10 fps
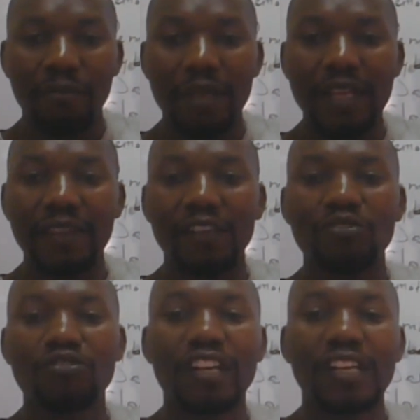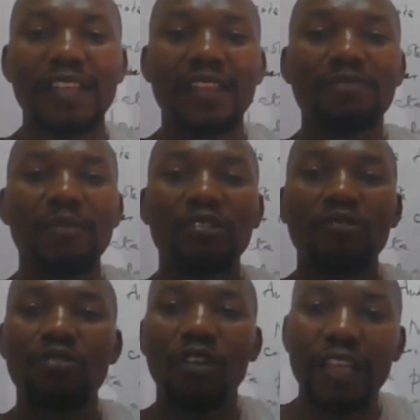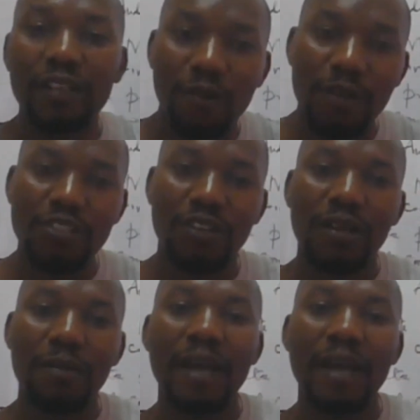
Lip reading: Meaning that you trusted this person with your information,